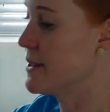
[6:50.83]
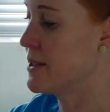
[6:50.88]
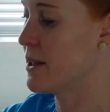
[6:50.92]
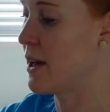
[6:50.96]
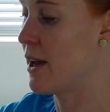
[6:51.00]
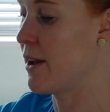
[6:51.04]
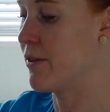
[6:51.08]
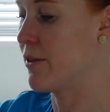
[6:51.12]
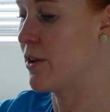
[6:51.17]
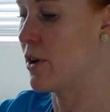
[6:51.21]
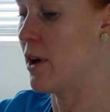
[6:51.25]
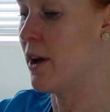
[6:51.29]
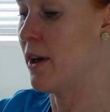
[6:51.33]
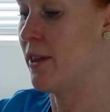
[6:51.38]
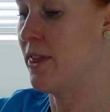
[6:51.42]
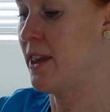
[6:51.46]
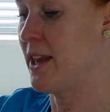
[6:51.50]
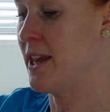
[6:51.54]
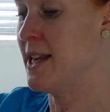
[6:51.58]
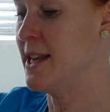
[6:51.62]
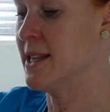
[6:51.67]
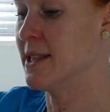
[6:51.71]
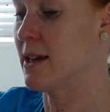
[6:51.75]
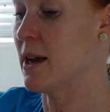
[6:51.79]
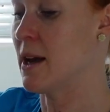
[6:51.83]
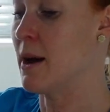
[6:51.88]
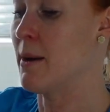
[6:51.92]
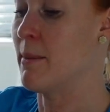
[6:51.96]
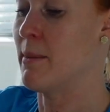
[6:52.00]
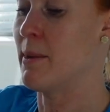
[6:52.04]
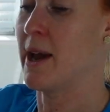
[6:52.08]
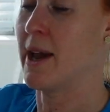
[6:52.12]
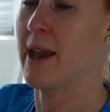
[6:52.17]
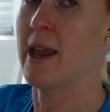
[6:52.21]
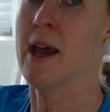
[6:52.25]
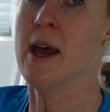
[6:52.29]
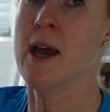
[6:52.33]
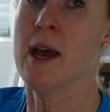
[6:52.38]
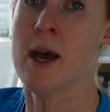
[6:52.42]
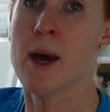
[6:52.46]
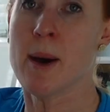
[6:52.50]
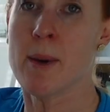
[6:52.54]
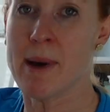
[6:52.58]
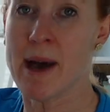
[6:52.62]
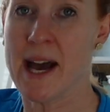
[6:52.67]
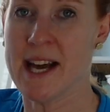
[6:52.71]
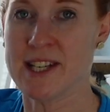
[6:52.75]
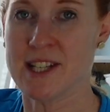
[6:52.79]
that I've got, these are my
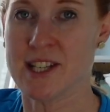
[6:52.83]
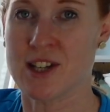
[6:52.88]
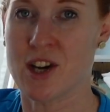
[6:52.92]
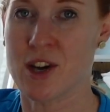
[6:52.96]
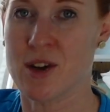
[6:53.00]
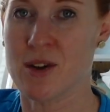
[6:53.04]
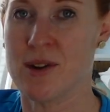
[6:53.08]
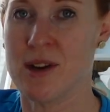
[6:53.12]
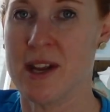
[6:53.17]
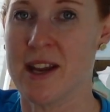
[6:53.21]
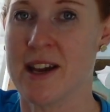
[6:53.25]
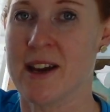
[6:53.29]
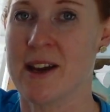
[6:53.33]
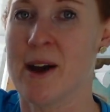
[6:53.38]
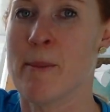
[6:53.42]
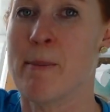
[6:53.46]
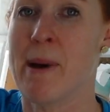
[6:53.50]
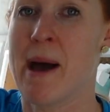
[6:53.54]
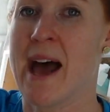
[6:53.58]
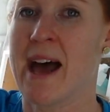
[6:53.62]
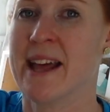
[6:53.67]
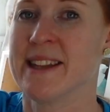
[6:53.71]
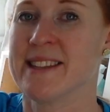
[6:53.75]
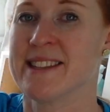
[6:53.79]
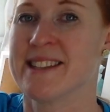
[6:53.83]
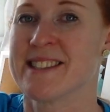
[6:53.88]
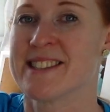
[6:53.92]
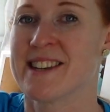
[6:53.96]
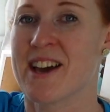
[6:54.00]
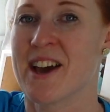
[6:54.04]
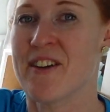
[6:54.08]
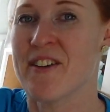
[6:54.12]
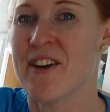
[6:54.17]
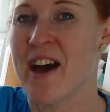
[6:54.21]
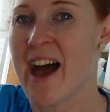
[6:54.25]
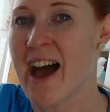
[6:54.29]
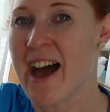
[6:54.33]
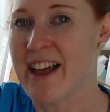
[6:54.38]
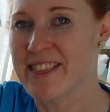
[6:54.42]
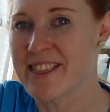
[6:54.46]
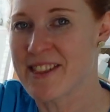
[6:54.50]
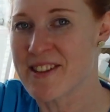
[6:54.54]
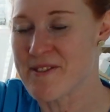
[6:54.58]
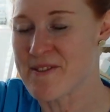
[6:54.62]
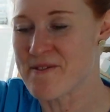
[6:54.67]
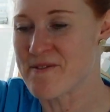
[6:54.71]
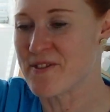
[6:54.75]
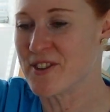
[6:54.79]
Patagonia pants. I've had
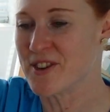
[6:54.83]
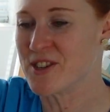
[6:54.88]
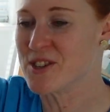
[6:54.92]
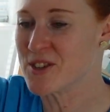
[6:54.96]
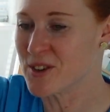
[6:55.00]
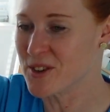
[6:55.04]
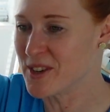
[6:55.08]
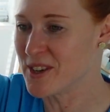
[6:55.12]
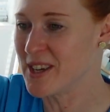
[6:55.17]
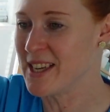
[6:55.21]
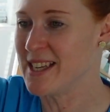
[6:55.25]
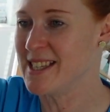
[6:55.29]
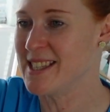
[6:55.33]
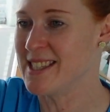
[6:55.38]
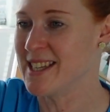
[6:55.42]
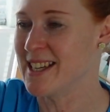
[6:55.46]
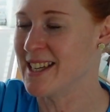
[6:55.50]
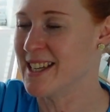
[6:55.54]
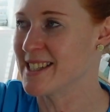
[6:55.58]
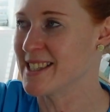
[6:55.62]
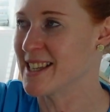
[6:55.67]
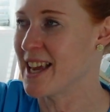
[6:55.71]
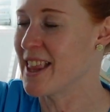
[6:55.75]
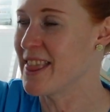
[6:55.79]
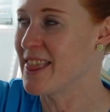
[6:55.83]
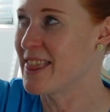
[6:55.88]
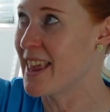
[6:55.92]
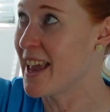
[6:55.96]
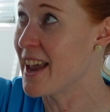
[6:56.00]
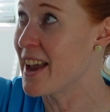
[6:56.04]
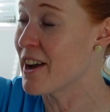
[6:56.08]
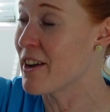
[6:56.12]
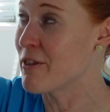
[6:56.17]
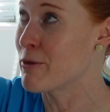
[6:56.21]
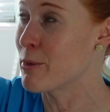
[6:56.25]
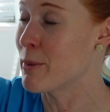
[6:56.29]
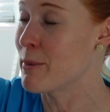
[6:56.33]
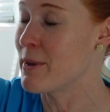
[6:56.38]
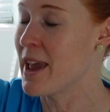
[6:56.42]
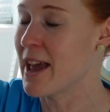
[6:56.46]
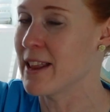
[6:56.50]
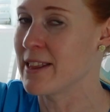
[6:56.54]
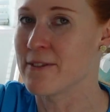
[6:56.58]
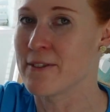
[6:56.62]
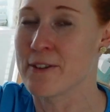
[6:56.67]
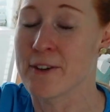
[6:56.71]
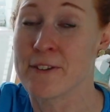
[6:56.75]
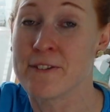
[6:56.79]
them for donkey's years. I think I've probably
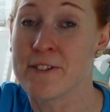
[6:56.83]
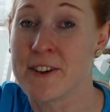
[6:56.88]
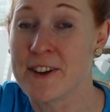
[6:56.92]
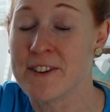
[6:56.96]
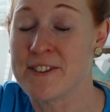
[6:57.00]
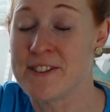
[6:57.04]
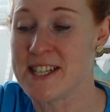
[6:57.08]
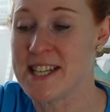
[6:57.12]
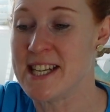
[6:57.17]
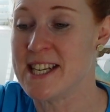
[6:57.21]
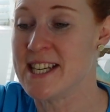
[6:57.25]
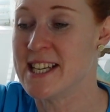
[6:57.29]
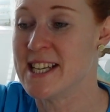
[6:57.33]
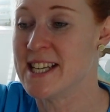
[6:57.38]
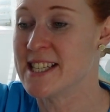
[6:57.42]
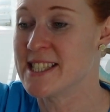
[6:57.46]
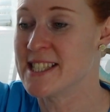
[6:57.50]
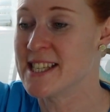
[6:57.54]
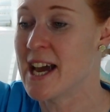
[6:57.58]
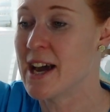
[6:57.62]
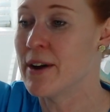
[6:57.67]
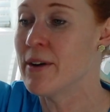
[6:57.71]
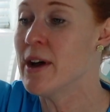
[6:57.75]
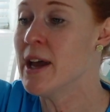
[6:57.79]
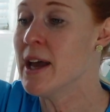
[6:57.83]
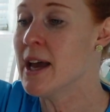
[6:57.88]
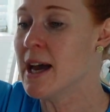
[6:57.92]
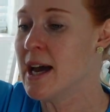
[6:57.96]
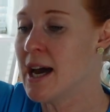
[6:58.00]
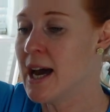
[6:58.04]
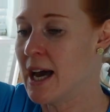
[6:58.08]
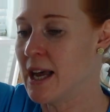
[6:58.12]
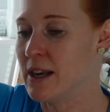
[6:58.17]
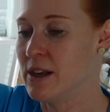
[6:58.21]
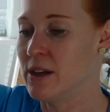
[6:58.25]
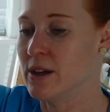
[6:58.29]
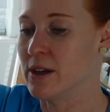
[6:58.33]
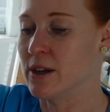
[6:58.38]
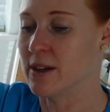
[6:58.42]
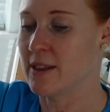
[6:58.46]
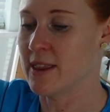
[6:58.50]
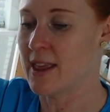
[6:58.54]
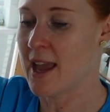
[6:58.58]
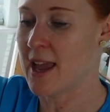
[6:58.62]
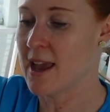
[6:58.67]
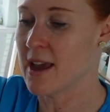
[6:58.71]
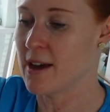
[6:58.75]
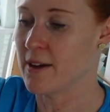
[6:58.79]
had them for 15 years now, and look,
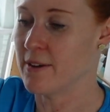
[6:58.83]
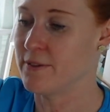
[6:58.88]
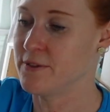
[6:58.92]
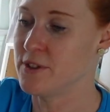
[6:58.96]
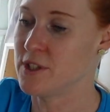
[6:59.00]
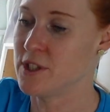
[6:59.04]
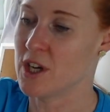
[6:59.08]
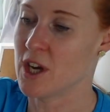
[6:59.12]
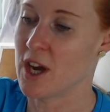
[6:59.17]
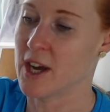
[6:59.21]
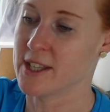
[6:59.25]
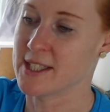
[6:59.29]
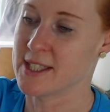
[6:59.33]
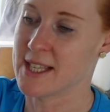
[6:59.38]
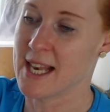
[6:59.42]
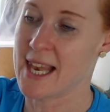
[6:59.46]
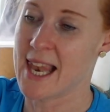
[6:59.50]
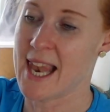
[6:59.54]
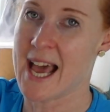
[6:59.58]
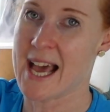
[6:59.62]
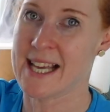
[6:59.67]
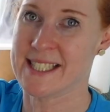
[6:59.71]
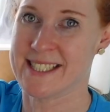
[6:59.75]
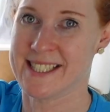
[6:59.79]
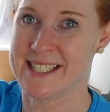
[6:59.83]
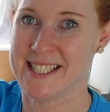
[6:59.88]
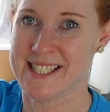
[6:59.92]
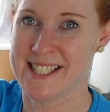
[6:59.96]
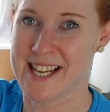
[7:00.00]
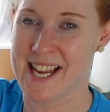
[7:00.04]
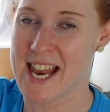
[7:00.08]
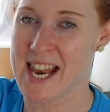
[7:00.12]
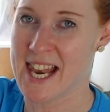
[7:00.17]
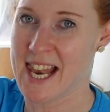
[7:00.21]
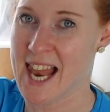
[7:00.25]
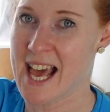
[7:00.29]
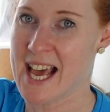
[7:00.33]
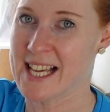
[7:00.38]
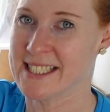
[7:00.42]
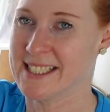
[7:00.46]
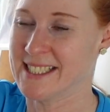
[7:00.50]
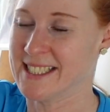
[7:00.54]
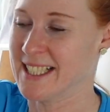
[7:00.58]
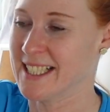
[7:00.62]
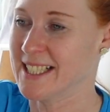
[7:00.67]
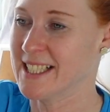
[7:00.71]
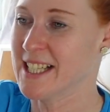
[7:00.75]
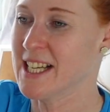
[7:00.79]
they have just lasted and
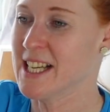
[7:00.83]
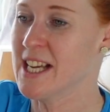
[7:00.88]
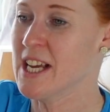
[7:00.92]
lasted.